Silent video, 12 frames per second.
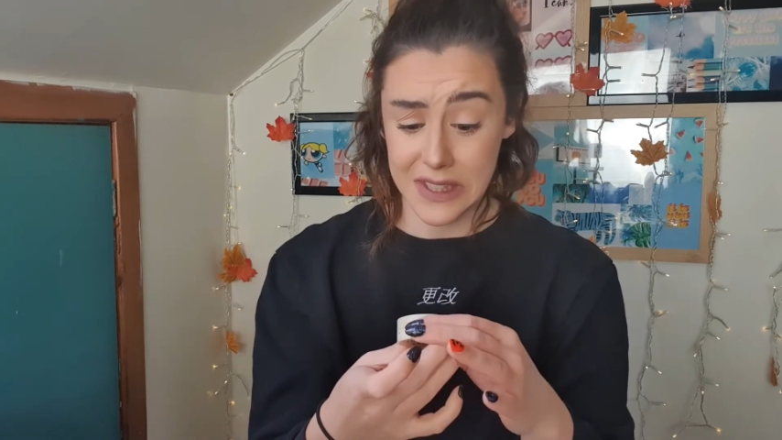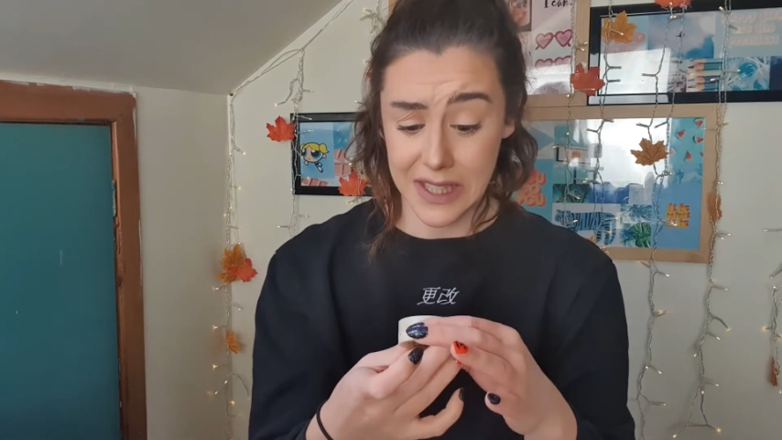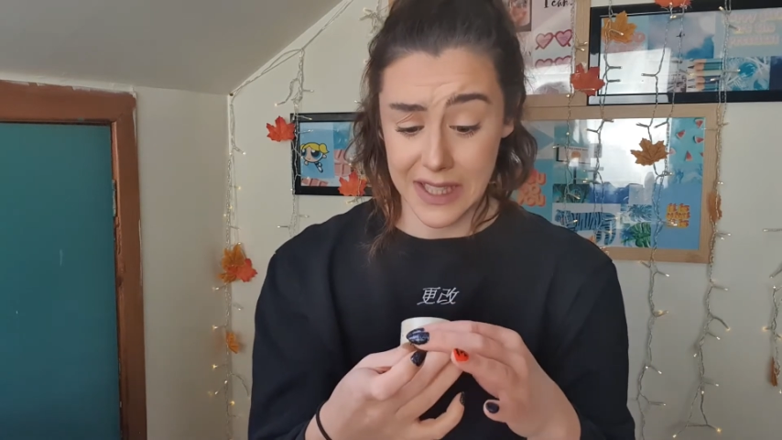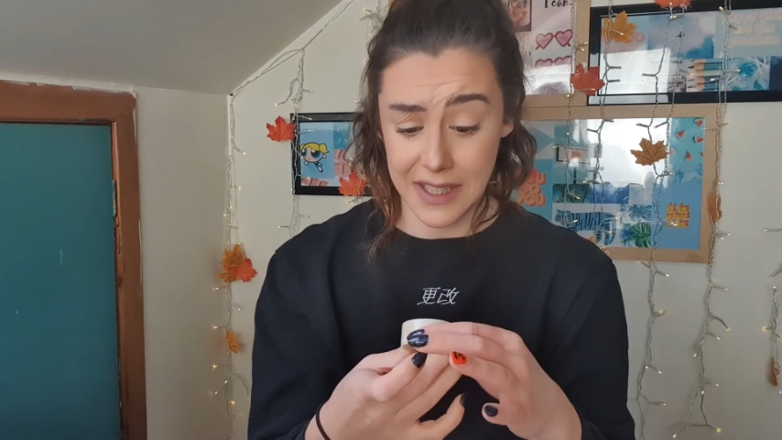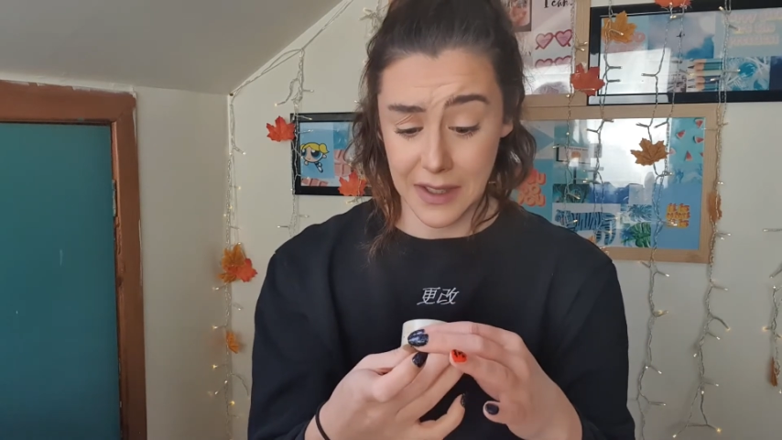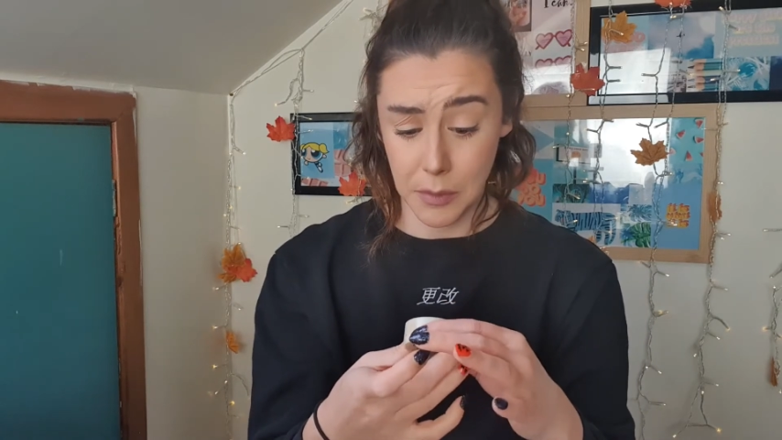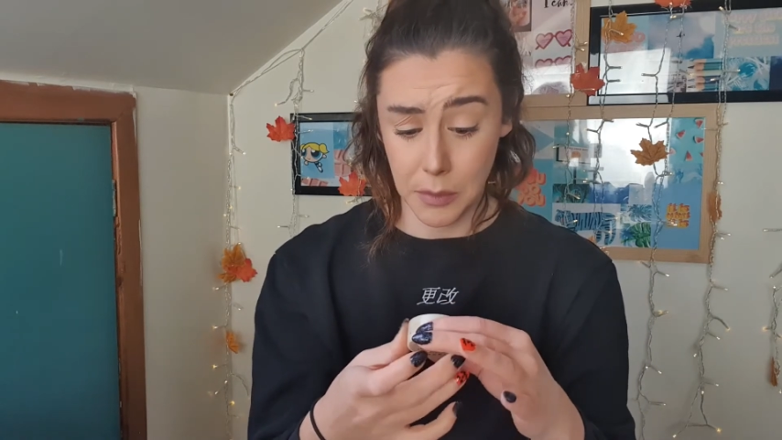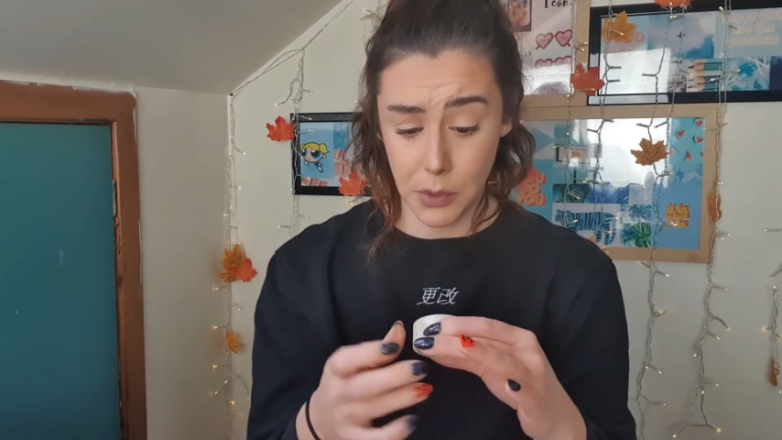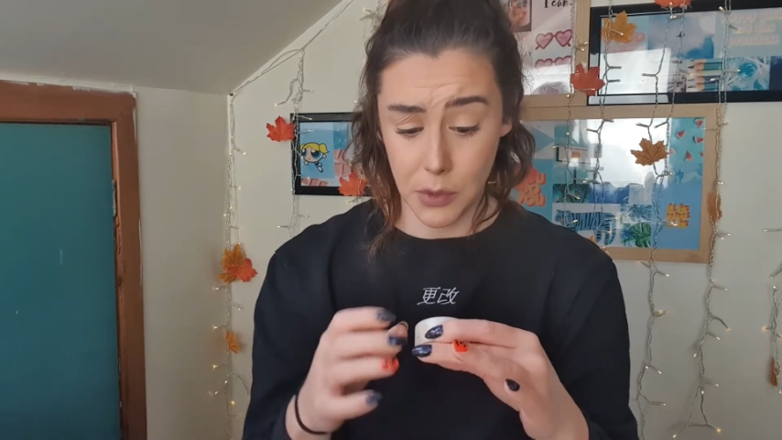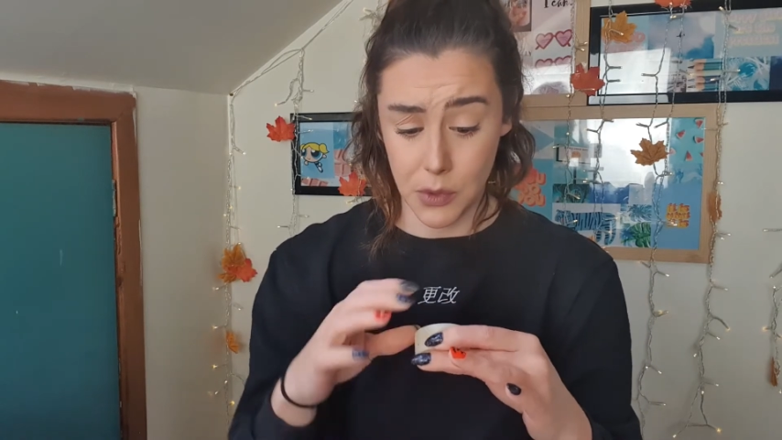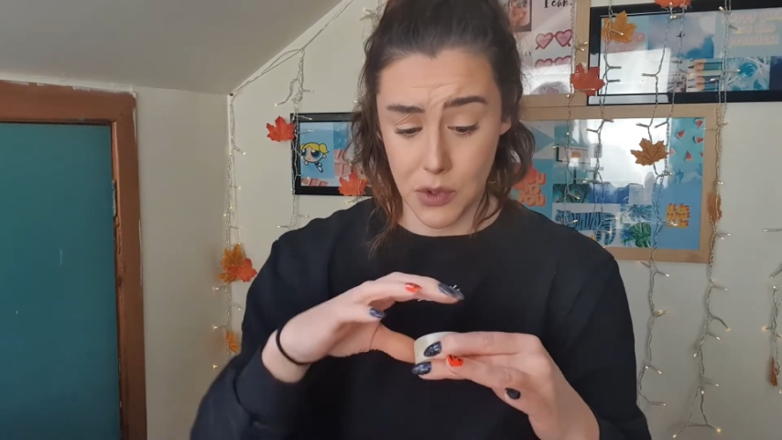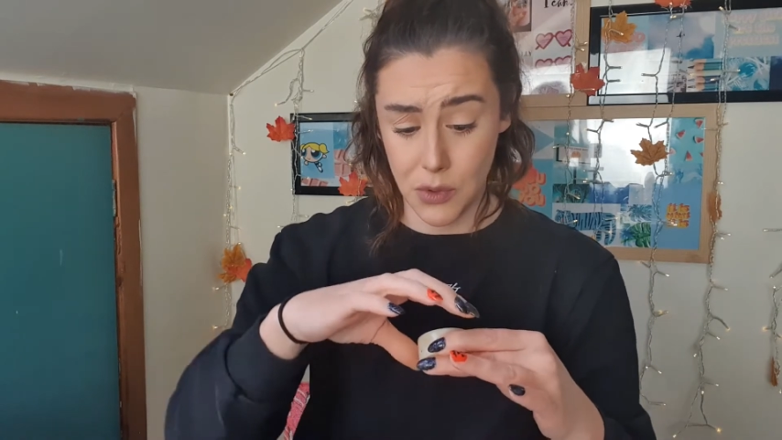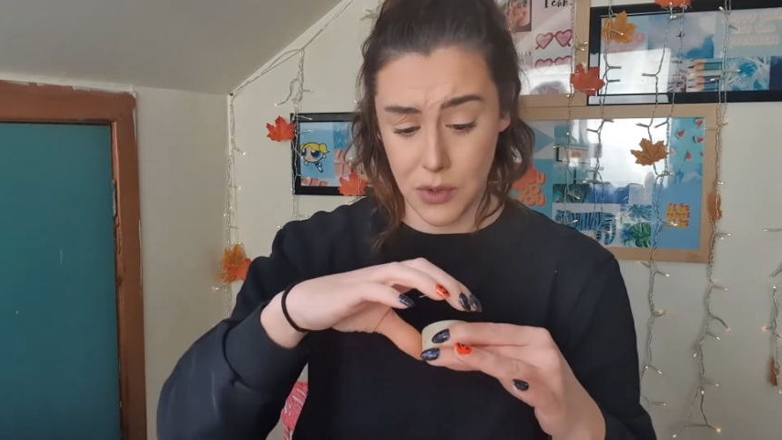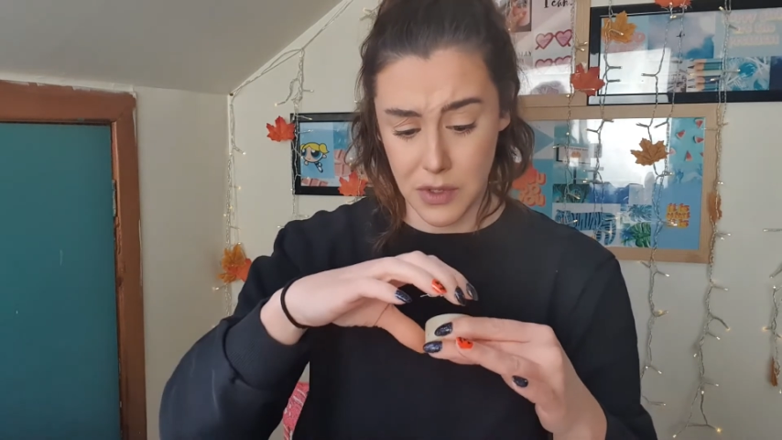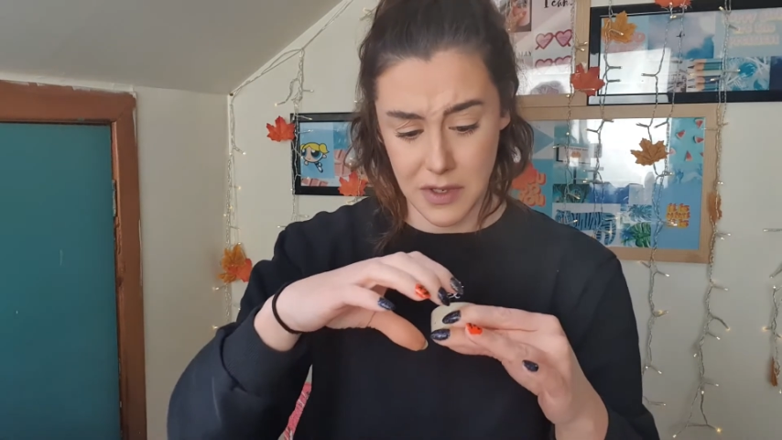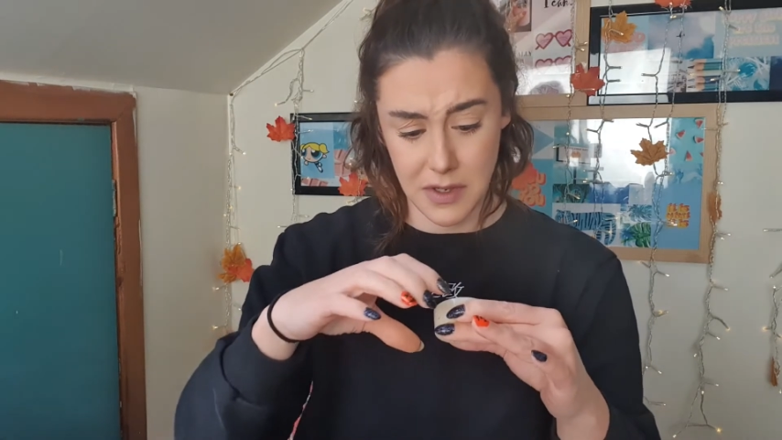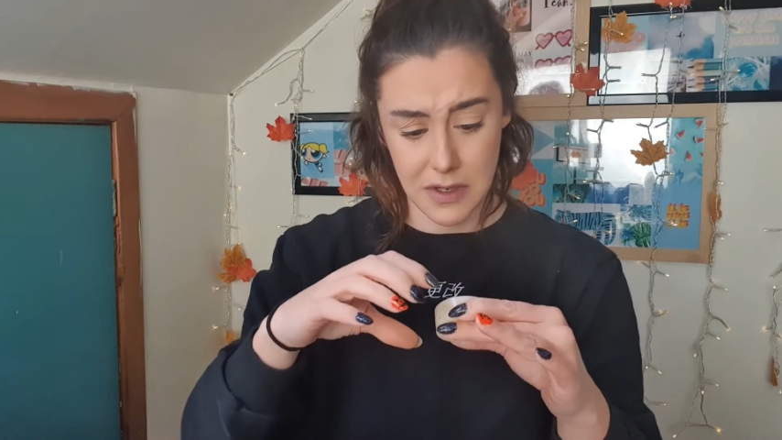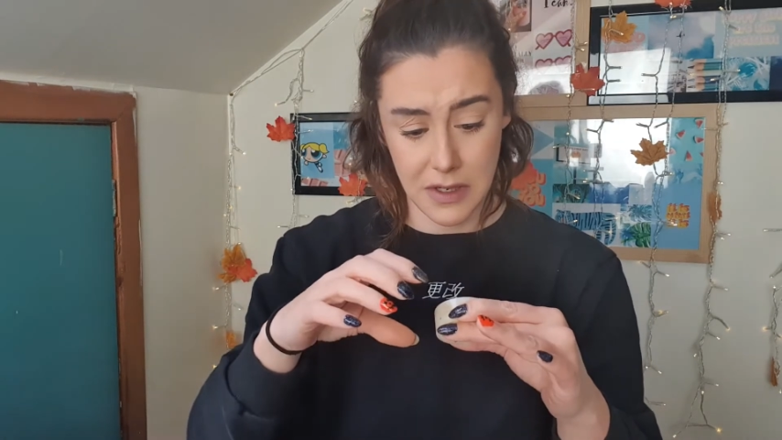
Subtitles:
Bonjour